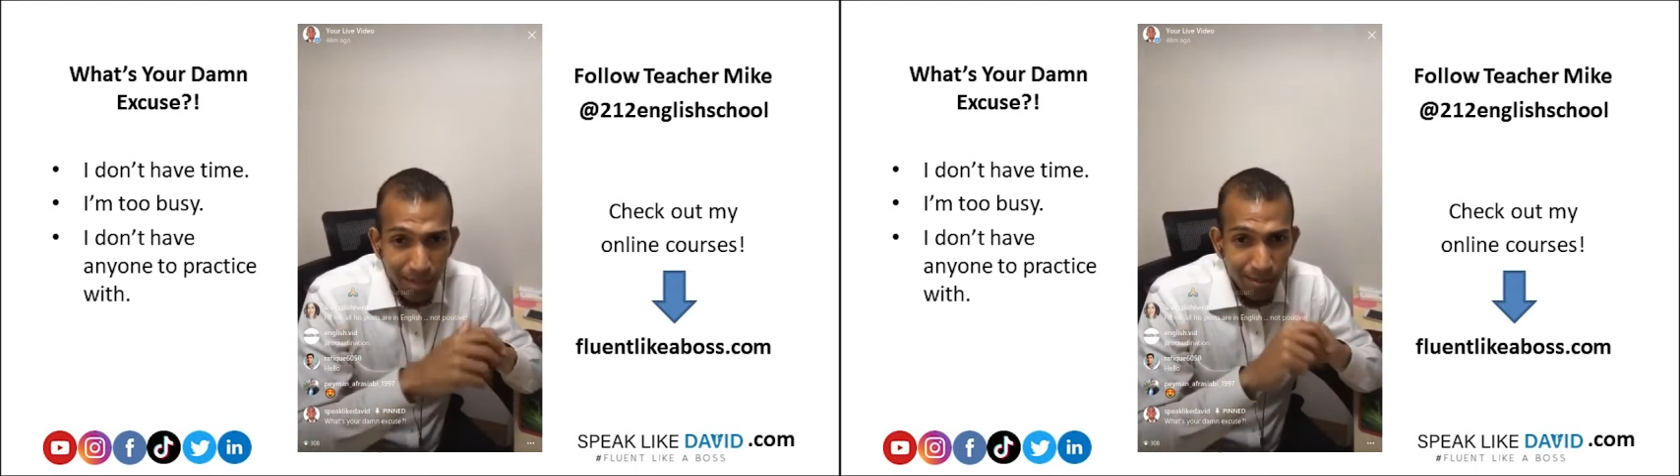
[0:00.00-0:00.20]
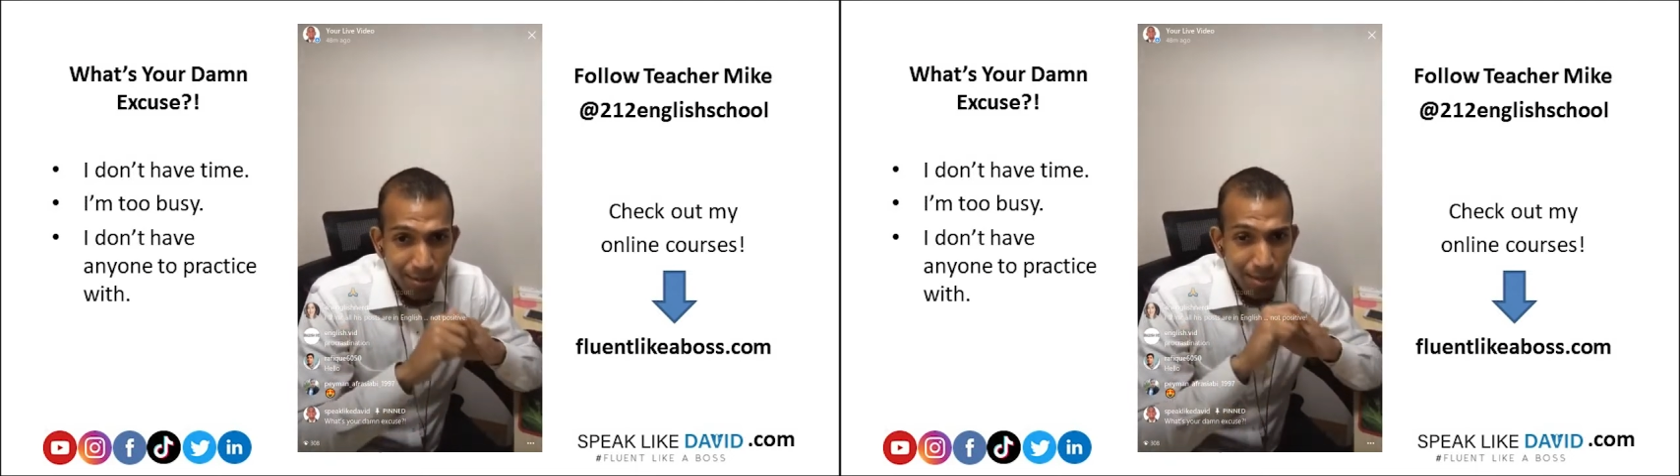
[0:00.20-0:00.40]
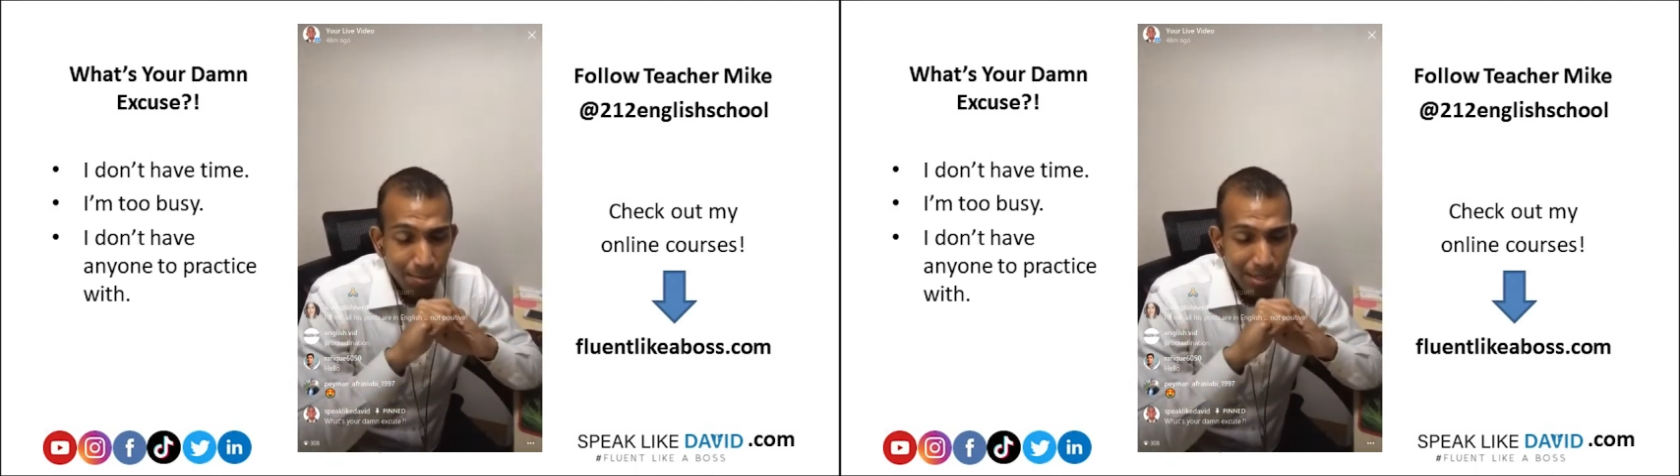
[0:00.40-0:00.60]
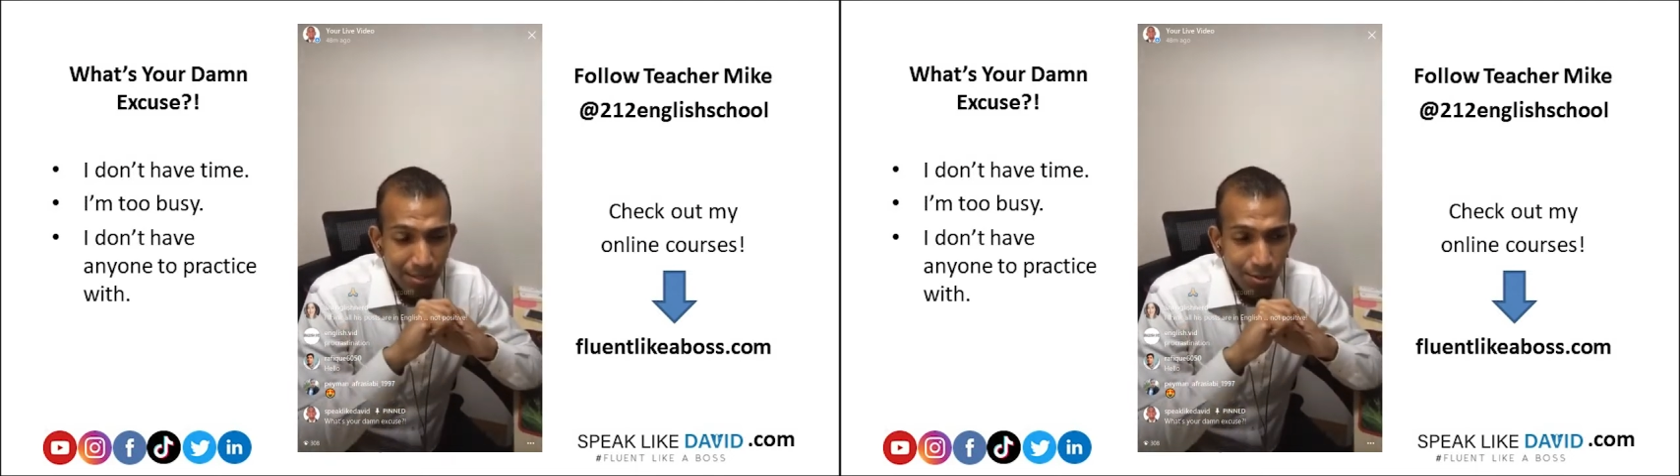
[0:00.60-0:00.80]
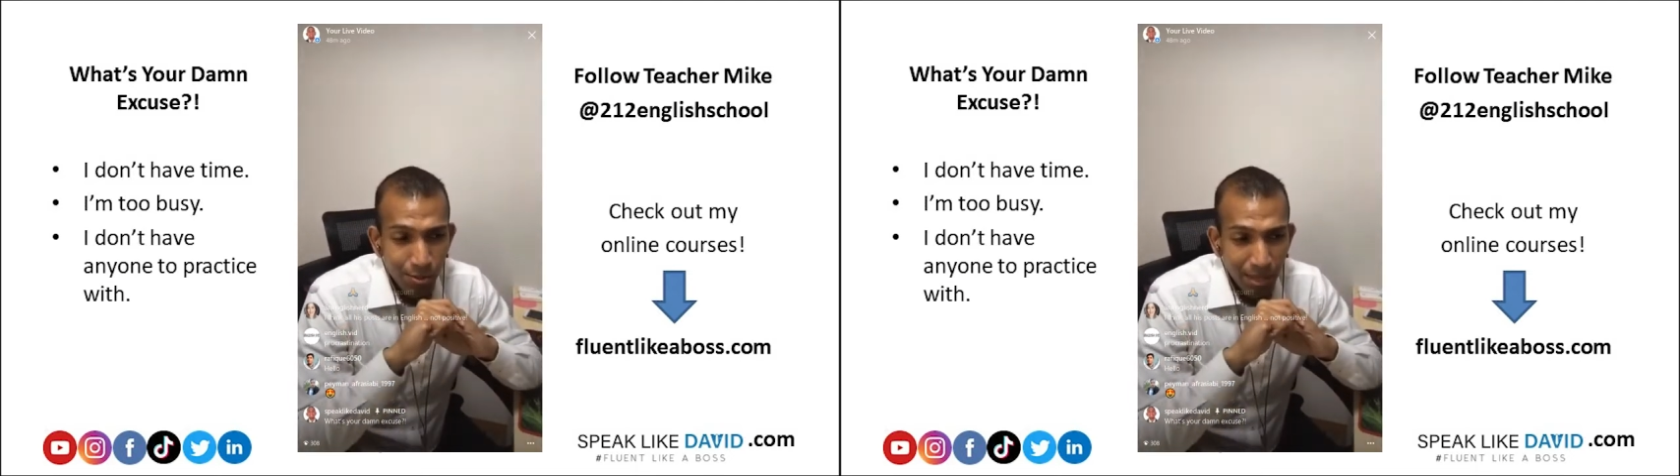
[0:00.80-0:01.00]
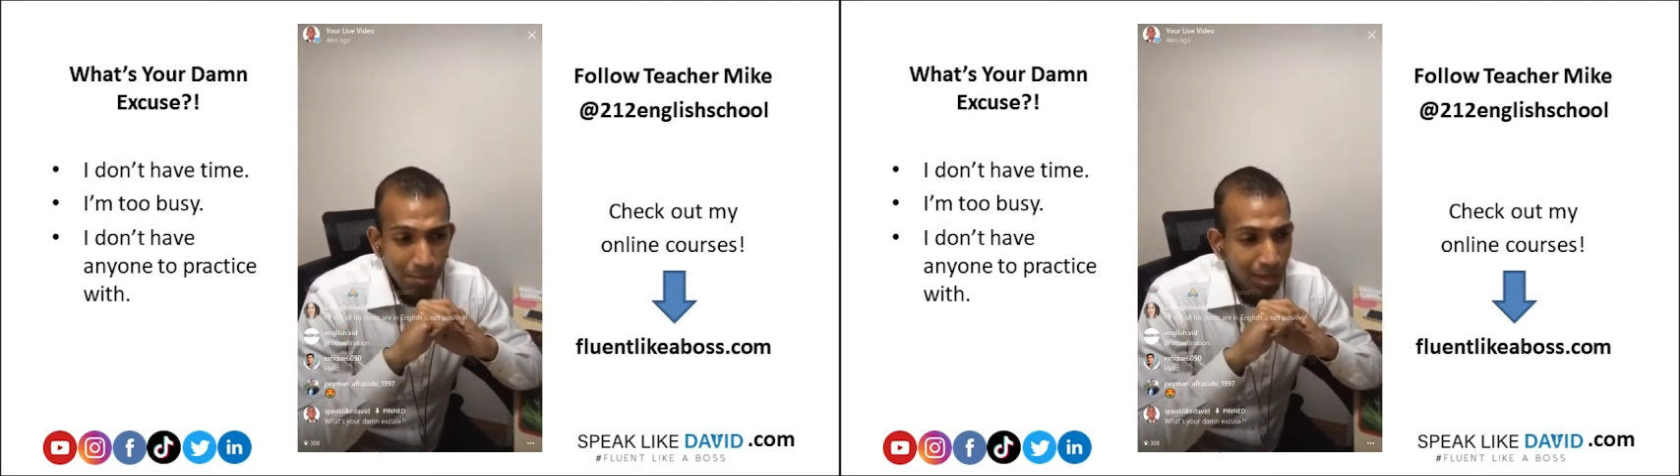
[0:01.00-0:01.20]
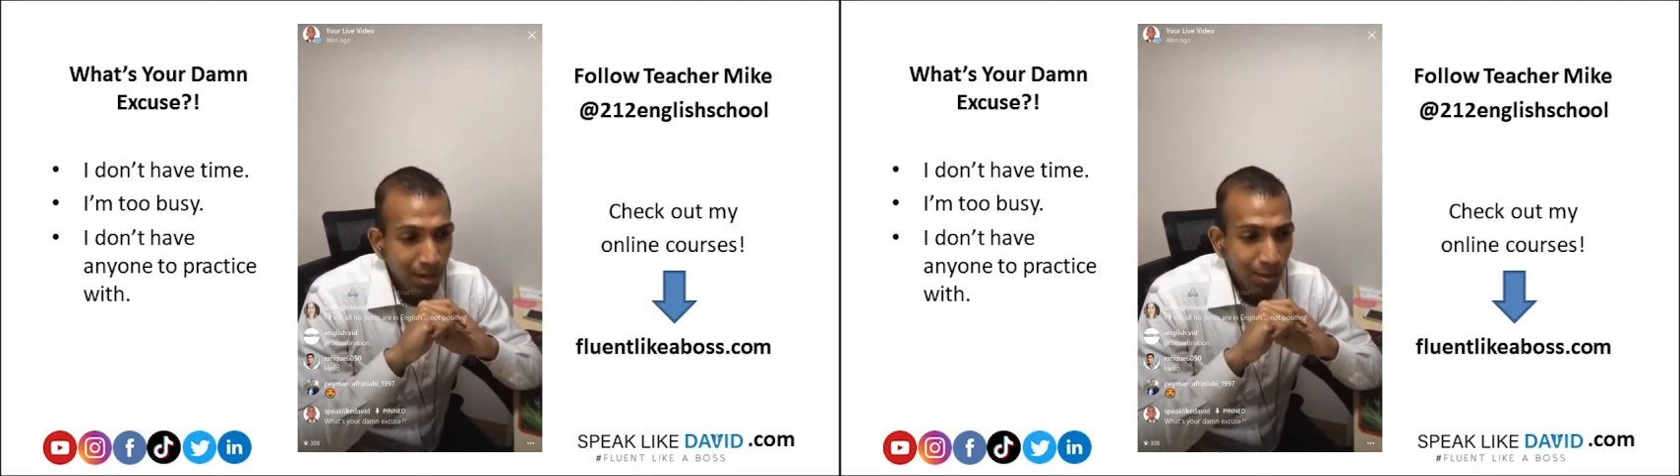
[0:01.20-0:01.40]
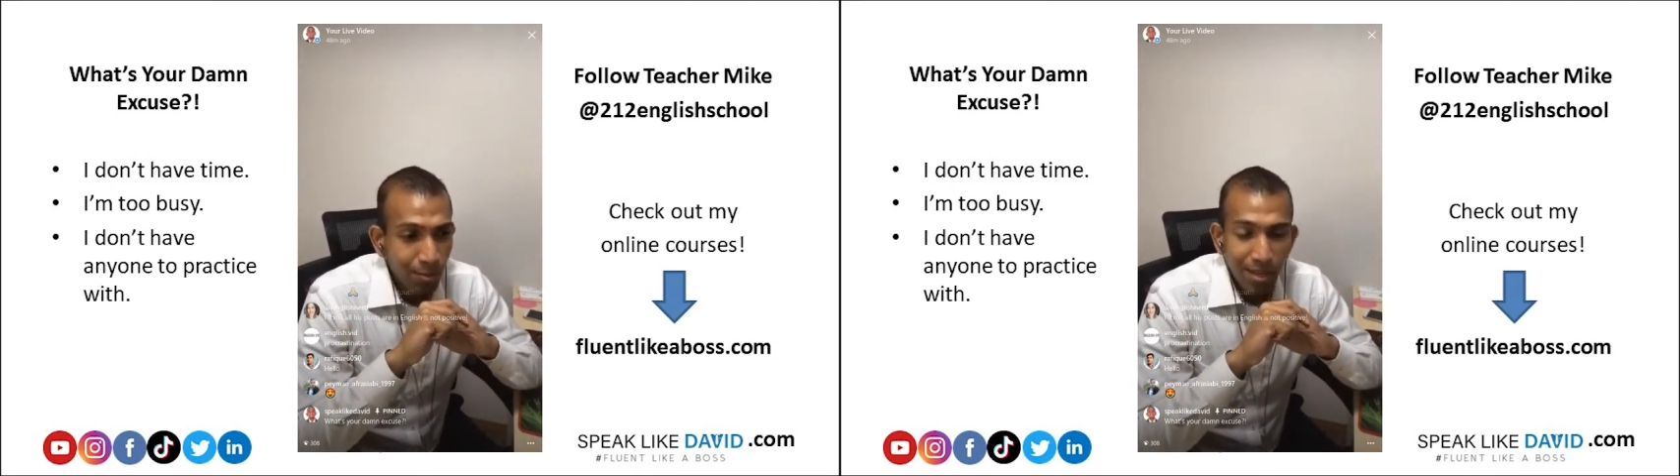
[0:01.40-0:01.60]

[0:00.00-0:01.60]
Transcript: of doing it, please do let me know.